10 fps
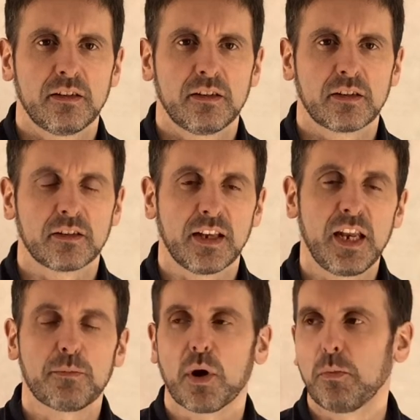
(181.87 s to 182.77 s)
Because
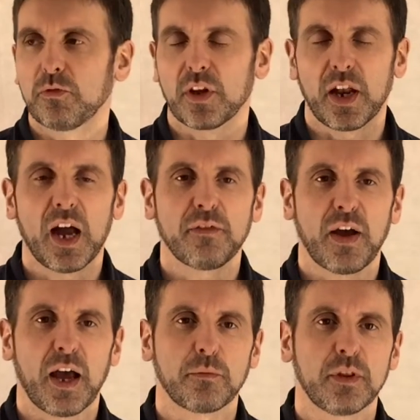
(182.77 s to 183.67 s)
any problems that I've
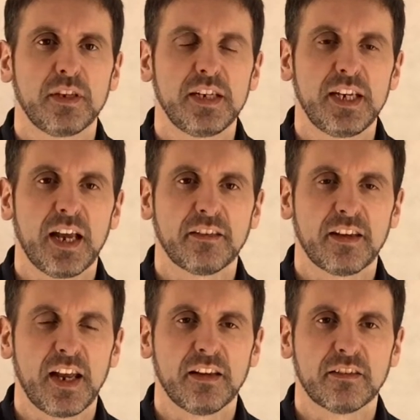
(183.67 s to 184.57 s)
had with the
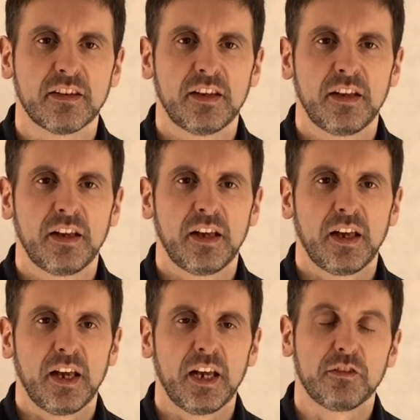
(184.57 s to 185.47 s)
DSS
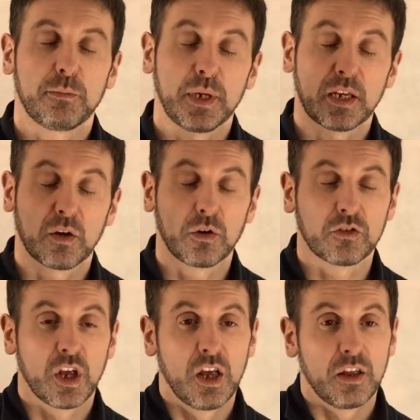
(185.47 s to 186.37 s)
is
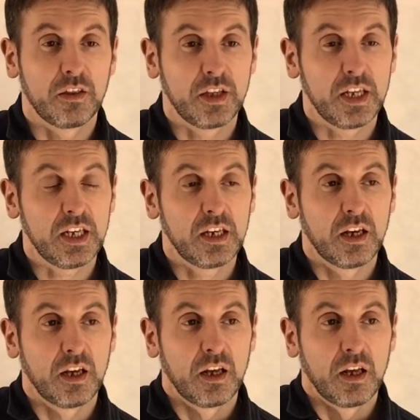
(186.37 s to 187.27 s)
because the
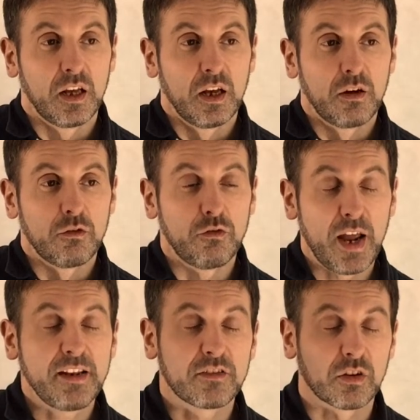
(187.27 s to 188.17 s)

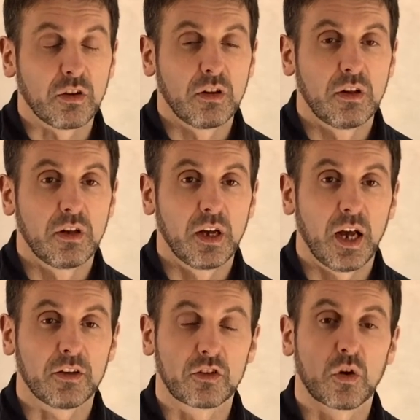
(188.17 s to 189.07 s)
rental
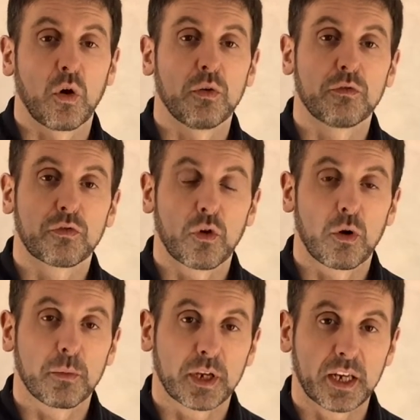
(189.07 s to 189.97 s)
has gone
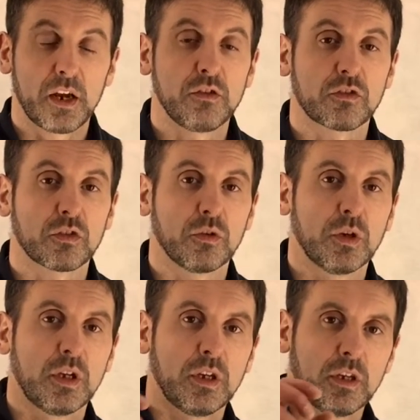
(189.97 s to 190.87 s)
from the council
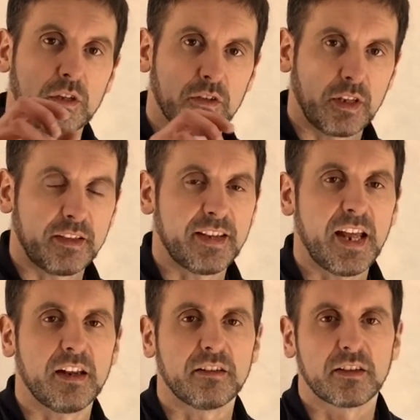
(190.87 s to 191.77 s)
to the
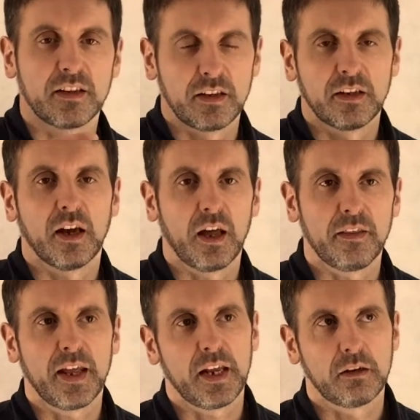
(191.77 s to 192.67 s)
tenant
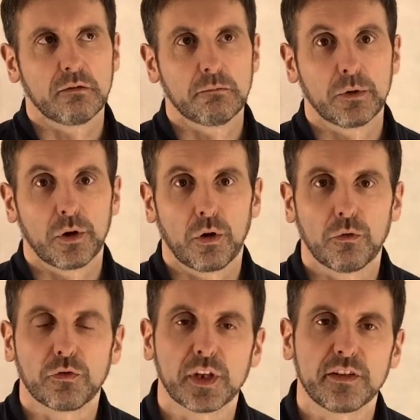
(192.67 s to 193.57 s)
and then
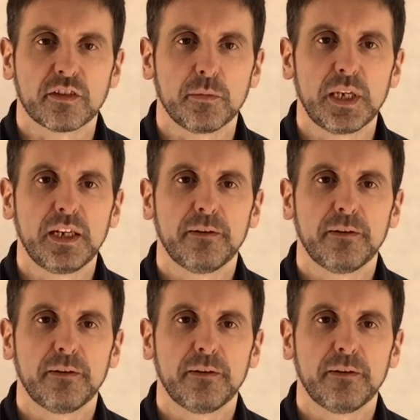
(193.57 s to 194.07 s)
hopefully to me.